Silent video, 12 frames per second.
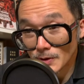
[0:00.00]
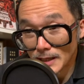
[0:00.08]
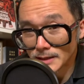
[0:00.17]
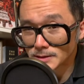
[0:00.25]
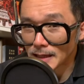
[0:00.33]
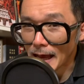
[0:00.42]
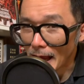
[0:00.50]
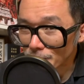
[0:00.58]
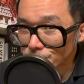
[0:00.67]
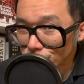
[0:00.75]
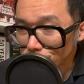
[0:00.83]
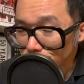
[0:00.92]
as an
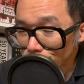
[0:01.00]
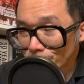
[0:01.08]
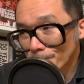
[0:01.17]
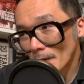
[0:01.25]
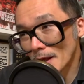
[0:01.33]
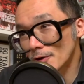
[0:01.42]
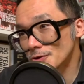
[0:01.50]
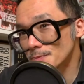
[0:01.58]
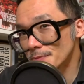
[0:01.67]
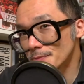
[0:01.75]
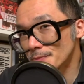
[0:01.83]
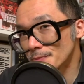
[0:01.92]
actor, and also
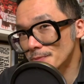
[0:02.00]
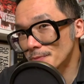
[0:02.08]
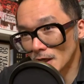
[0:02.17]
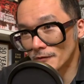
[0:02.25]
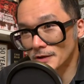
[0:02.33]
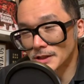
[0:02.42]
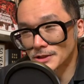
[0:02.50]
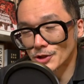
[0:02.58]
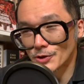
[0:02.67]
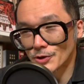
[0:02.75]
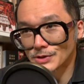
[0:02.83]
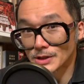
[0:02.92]
Peter Bogdanovich has a
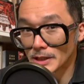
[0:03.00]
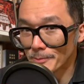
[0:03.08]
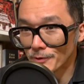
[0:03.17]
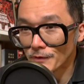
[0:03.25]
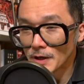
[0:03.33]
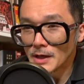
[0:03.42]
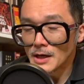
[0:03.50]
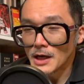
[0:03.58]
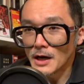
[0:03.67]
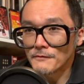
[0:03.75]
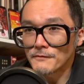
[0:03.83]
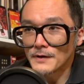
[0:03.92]
career as a type of
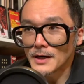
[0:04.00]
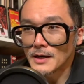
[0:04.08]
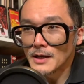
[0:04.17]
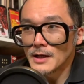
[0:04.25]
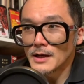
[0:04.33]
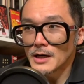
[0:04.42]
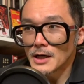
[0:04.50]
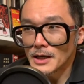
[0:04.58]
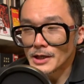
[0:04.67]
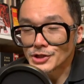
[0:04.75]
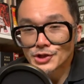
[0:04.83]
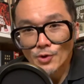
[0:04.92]

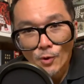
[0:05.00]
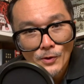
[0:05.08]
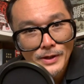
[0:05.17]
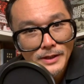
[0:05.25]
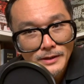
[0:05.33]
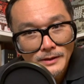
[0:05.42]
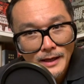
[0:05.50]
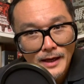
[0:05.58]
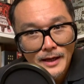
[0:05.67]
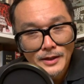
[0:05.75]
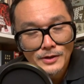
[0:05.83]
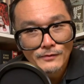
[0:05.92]
historian
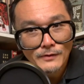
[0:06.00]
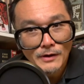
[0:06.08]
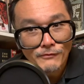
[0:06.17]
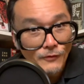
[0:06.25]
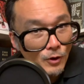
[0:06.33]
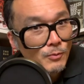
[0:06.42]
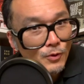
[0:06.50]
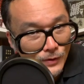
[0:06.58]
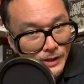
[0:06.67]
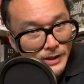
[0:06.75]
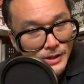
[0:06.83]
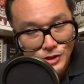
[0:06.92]
and a film
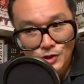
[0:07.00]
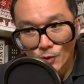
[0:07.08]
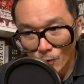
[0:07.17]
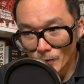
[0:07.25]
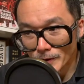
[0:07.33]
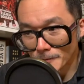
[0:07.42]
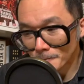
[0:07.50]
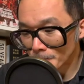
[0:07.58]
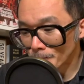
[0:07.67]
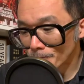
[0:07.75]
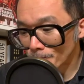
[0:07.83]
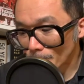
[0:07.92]
critic historian.
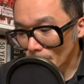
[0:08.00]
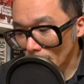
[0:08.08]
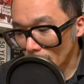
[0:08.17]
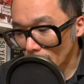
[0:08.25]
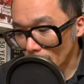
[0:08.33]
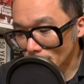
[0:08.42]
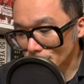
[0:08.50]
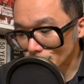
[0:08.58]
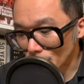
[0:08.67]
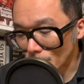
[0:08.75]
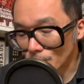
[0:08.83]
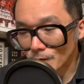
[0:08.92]
And
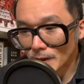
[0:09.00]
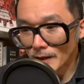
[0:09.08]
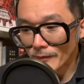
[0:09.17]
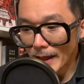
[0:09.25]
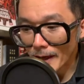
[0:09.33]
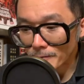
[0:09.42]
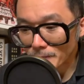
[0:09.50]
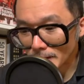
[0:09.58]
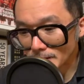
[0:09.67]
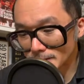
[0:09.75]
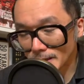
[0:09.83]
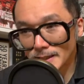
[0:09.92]
so that
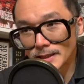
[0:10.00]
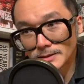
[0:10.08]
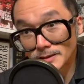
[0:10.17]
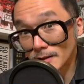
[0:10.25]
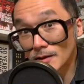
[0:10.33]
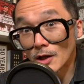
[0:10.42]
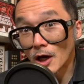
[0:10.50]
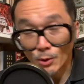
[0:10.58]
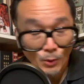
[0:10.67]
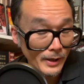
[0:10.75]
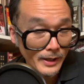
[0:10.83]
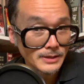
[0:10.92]
means that he has done a lot of
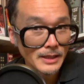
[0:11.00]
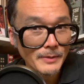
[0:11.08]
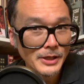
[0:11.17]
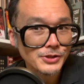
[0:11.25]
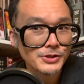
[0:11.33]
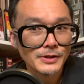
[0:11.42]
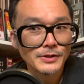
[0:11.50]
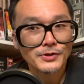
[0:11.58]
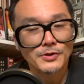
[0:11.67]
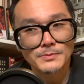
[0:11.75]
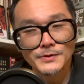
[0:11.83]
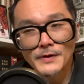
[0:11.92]
work, as I mentioned, in
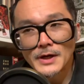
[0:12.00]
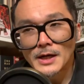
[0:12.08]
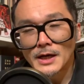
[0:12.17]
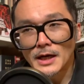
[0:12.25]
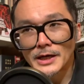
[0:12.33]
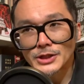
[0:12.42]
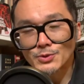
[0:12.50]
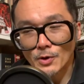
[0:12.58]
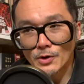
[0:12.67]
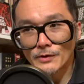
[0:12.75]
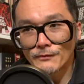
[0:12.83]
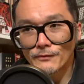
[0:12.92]
terms of his
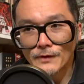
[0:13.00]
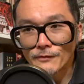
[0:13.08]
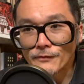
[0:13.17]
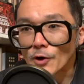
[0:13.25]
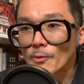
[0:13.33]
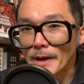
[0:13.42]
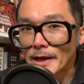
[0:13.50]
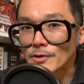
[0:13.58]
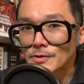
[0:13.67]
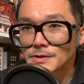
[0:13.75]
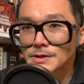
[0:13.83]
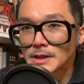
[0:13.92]
work of
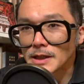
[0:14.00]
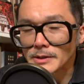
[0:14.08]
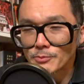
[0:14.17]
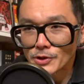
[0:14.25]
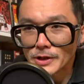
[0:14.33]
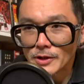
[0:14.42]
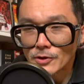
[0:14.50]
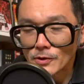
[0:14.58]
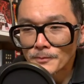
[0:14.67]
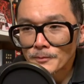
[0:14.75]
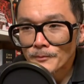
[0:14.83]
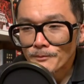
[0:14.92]
filmmakers, in particular
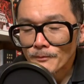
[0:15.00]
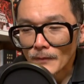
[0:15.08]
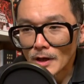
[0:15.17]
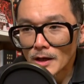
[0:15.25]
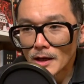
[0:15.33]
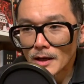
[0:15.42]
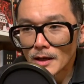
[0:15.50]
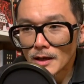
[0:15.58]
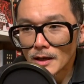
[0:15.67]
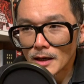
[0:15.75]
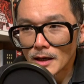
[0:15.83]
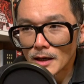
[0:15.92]

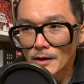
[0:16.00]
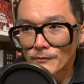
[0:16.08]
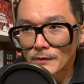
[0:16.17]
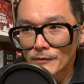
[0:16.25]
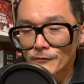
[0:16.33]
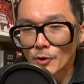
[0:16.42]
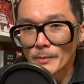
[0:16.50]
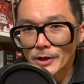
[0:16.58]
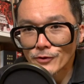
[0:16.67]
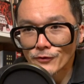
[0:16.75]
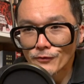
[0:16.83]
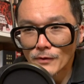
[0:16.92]

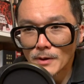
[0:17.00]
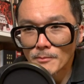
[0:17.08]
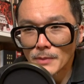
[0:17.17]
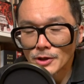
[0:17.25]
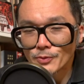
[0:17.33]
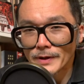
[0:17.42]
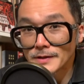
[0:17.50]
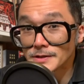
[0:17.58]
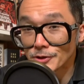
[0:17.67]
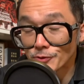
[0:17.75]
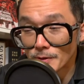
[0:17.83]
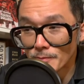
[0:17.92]
filmmakers from 20th
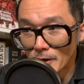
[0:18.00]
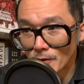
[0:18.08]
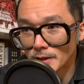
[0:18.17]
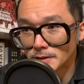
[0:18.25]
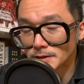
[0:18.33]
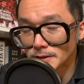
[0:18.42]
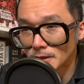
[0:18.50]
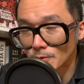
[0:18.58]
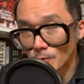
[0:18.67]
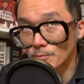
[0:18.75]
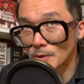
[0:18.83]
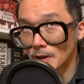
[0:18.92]
century American cinema,
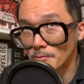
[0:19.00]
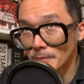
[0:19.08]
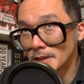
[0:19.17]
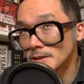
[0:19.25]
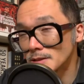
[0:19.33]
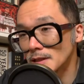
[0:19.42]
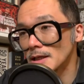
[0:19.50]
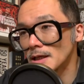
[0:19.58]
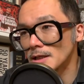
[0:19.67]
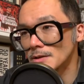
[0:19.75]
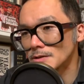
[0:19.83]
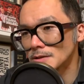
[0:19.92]
or
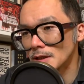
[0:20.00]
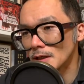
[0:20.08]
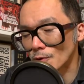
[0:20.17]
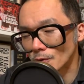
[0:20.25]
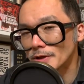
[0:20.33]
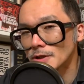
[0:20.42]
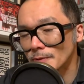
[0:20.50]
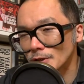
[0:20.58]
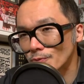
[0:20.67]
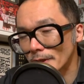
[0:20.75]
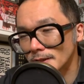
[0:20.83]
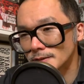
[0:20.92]
early to mid
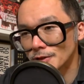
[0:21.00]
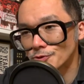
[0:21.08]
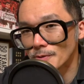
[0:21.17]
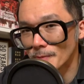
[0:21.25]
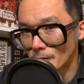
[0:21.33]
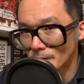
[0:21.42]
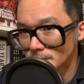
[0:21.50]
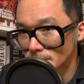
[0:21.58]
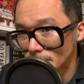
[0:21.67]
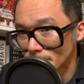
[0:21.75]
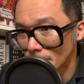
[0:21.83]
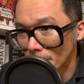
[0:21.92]
20th century American
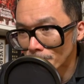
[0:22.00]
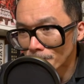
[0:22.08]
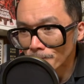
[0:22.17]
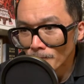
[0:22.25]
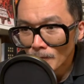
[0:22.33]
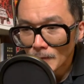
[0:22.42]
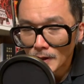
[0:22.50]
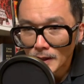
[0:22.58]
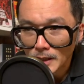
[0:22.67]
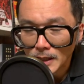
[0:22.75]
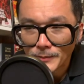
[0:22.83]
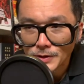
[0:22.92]
cinema,
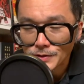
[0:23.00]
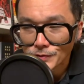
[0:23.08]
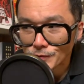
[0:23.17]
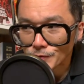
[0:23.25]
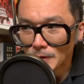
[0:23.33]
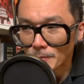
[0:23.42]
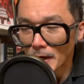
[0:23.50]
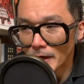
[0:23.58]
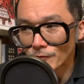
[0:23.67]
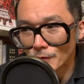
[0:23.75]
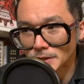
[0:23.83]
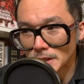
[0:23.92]
coming to mind,
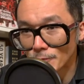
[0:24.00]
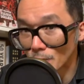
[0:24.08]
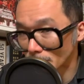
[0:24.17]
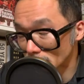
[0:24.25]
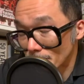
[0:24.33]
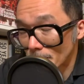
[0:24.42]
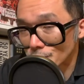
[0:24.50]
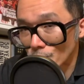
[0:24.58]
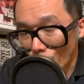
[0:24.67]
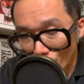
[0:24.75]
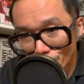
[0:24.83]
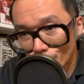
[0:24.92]
for example, as I mentioned,
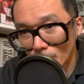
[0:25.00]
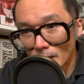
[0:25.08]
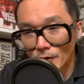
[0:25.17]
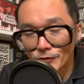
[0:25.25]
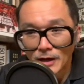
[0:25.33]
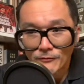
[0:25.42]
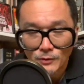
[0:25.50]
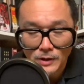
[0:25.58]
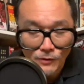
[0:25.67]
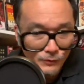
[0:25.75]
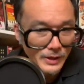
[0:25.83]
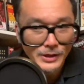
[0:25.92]
Orson Welles,
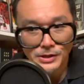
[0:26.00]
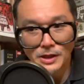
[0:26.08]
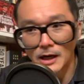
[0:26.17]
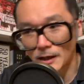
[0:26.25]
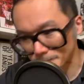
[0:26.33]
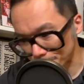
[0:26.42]
Alfred Hitchcock,